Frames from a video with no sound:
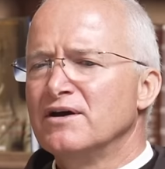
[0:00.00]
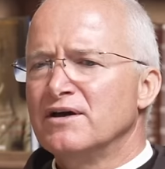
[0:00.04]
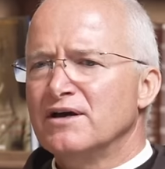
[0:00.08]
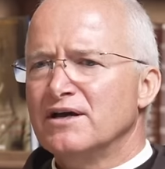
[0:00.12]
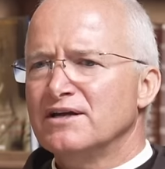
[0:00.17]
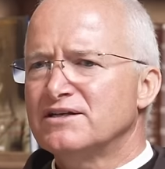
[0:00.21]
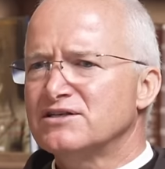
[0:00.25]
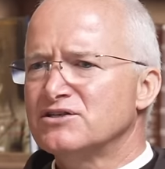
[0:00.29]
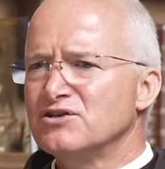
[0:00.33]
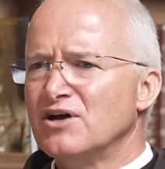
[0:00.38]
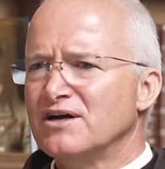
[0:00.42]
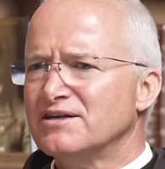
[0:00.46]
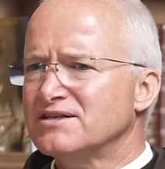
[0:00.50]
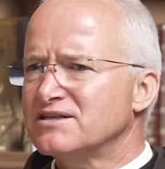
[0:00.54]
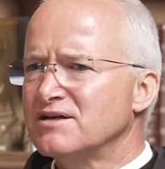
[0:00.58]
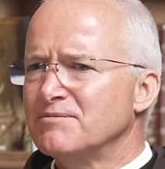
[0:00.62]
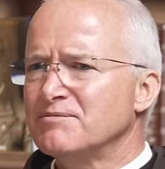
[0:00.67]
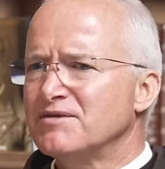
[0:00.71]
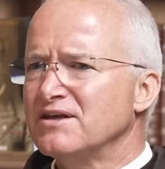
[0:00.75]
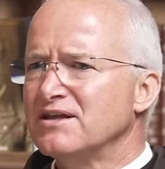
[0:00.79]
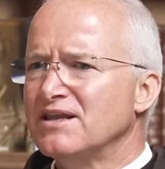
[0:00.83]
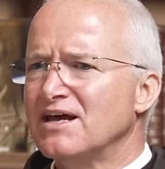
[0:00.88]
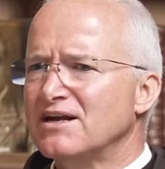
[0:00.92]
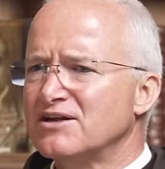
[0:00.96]
It's not
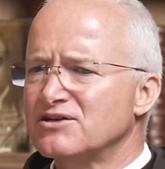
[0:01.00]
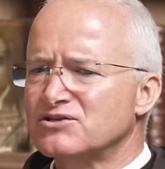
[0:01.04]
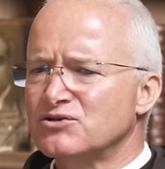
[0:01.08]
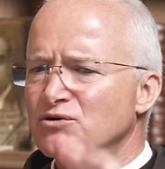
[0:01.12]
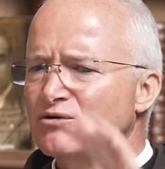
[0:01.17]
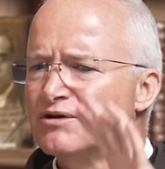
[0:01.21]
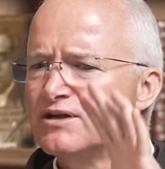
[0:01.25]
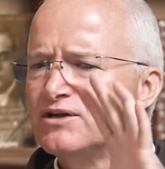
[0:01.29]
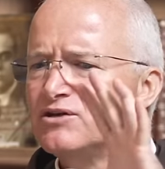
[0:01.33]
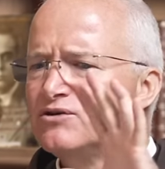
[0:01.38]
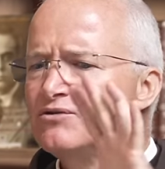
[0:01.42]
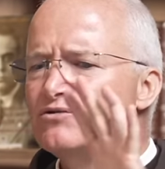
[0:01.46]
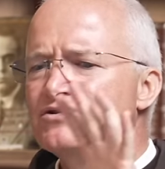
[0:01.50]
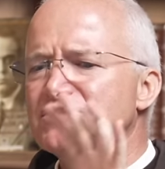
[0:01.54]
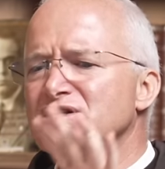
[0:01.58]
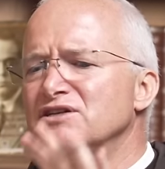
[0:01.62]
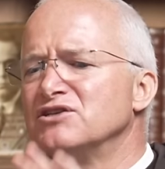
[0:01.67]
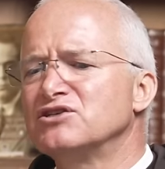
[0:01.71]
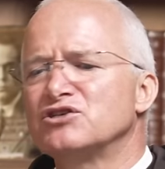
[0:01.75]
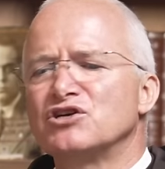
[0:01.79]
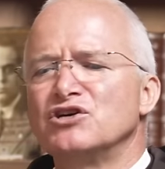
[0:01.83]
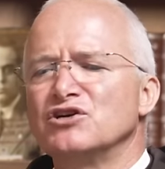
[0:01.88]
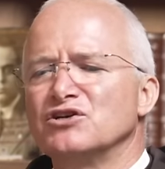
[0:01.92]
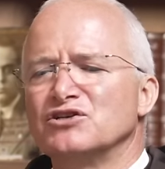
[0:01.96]
something that is only used
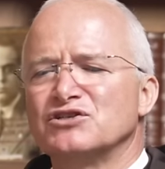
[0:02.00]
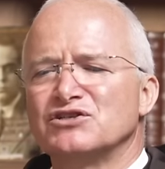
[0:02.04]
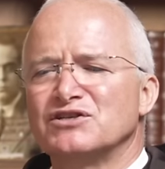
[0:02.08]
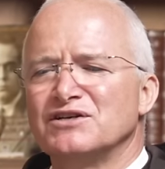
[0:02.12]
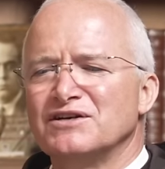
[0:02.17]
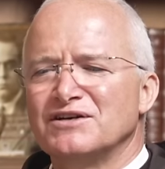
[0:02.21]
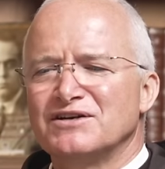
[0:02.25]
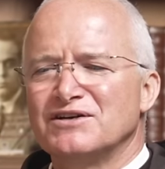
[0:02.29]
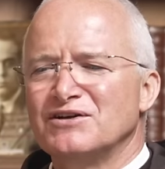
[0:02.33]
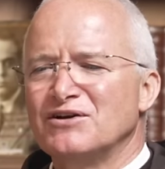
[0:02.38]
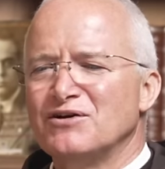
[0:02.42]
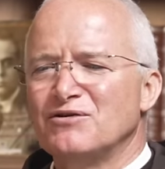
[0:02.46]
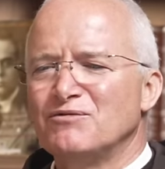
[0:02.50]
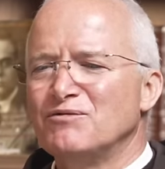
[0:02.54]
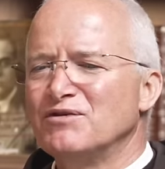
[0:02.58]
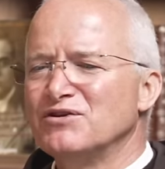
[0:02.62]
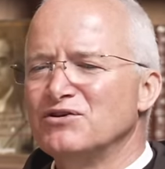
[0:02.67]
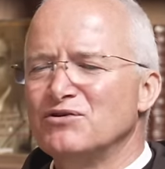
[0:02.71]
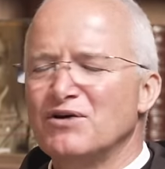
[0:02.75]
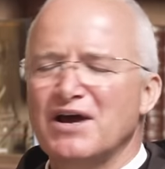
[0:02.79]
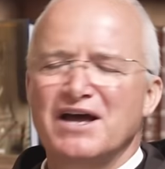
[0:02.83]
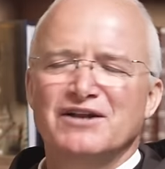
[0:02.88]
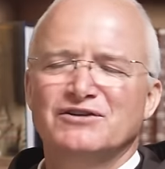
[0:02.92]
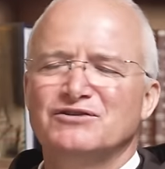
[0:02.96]
in church. You know, when
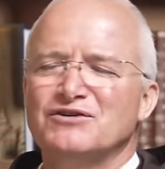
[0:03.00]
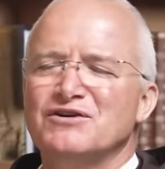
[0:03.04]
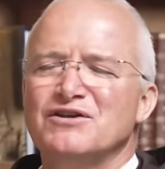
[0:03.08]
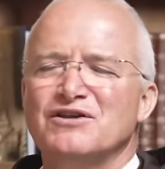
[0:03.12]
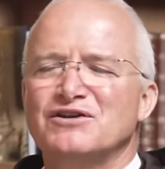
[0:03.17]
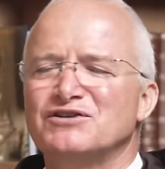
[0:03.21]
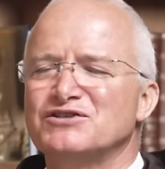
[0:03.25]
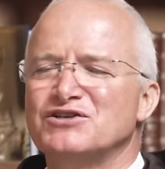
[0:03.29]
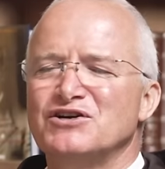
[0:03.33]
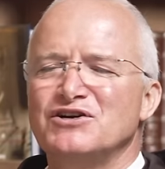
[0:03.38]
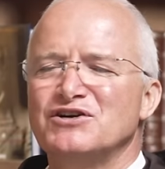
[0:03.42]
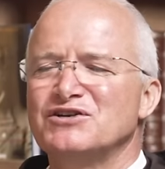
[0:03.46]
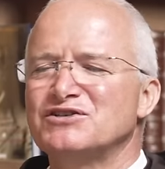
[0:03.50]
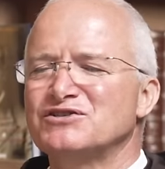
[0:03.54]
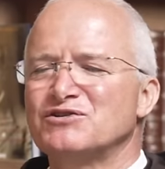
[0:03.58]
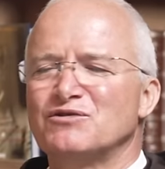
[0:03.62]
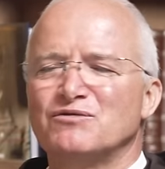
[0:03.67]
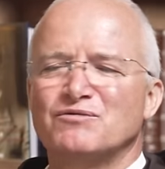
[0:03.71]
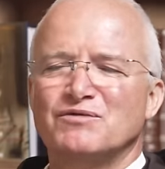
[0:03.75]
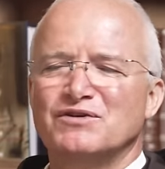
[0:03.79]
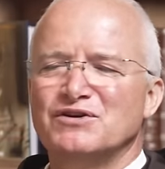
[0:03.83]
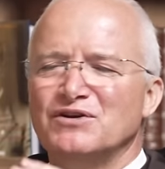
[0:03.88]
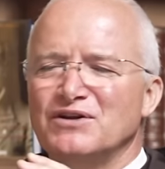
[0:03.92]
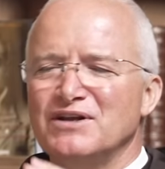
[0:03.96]
you enter the church
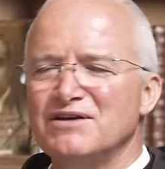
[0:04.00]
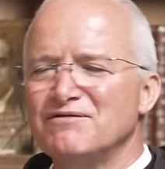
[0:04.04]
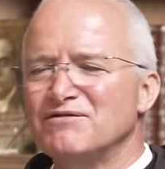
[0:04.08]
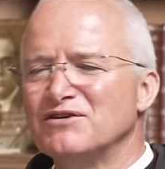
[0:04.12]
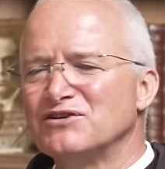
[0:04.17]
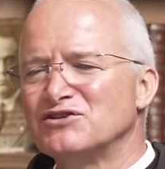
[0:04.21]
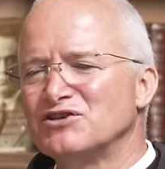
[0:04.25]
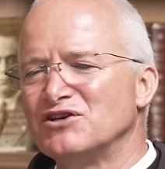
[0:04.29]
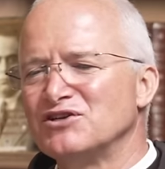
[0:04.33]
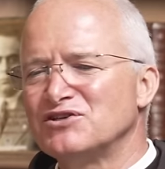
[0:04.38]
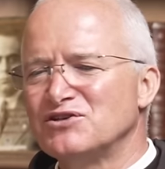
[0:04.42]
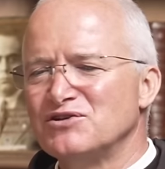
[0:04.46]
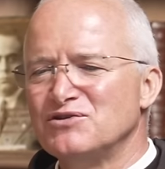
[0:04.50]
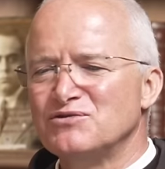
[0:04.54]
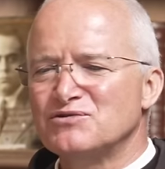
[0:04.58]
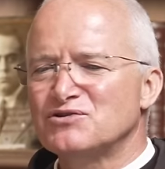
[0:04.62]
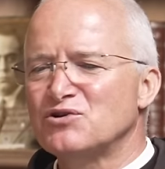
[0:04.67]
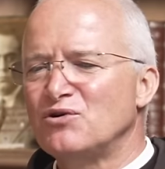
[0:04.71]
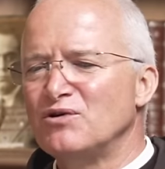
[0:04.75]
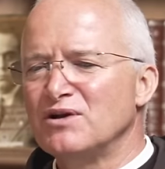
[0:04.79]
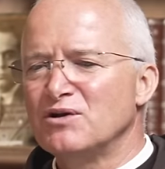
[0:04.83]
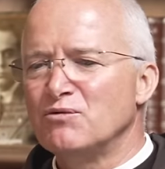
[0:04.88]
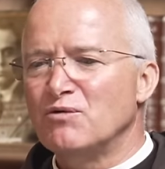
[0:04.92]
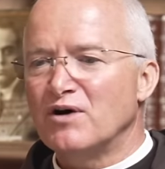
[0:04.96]
or when you leave the church, you use
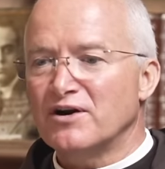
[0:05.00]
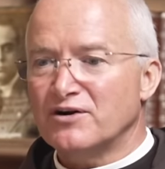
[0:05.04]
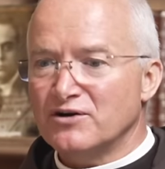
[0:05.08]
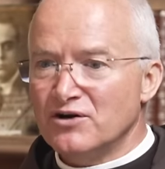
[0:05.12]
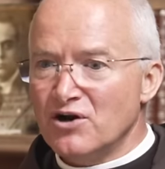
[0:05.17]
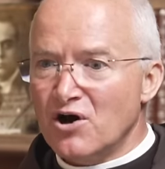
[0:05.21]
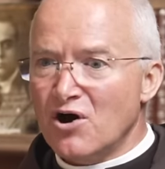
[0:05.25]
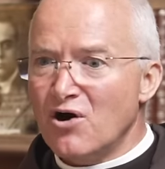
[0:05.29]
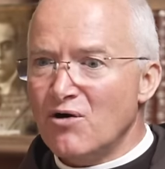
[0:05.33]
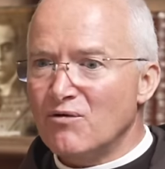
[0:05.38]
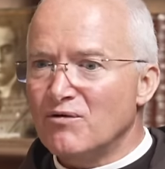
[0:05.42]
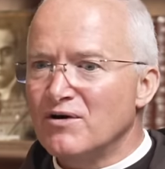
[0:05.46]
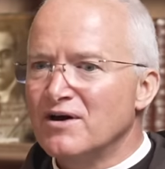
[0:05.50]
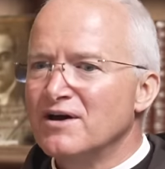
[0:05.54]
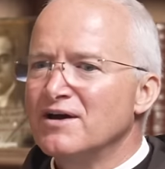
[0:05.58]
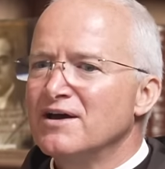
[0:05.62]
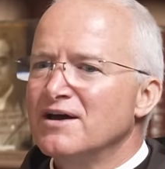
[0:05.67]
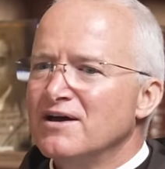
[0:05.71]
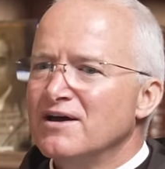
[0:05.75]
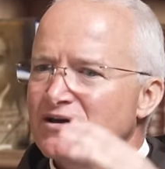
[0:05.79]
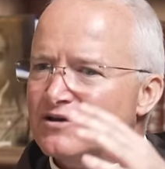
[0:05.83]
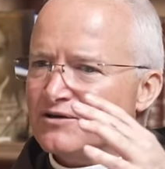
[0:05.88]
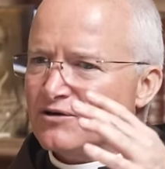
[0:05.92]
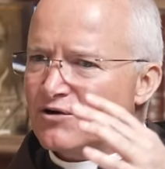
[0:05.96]
holy water. No,
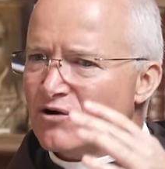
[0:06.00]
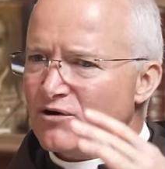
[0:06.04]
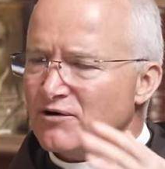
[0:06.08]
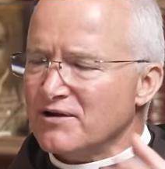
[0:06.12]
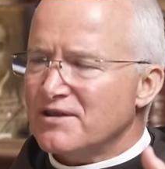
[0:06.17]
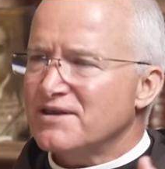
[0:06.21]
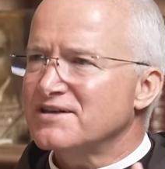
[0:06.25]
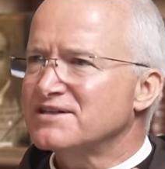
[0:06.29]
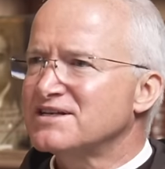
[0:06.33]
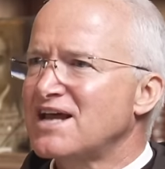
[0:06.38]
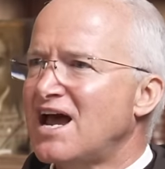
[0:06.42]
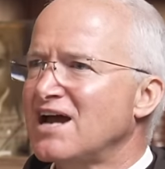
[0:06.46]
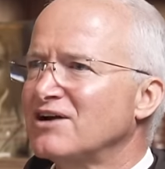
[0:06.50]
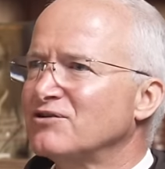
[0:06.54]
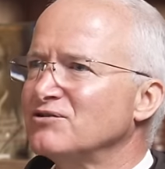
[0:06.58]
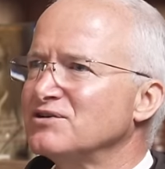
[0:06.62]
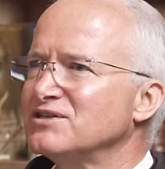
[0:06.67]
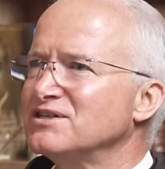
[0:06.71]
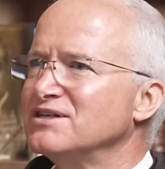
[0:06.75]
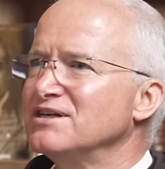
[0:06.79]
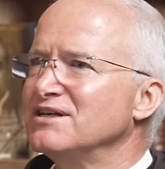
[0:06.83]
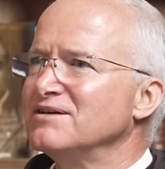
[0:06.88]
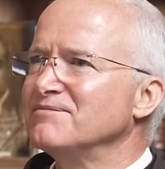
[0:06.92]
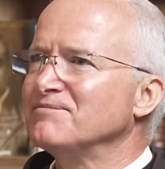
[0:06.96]
go to the
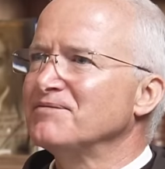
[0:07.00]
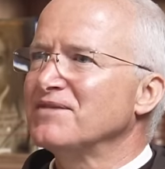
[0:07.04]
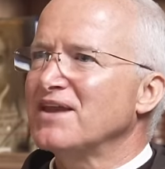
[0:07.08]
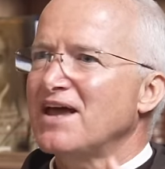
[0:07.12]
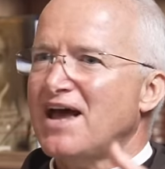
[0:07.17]
sacristy.